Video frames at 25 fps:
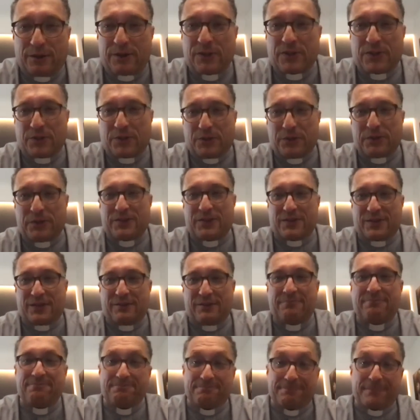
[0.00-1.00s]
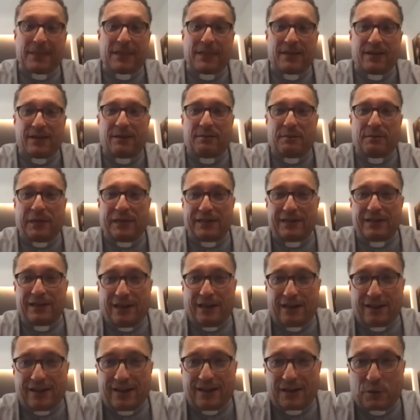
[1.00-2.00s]
so it's a main
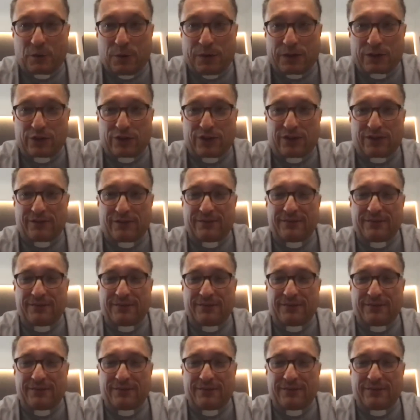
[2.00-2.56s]
question.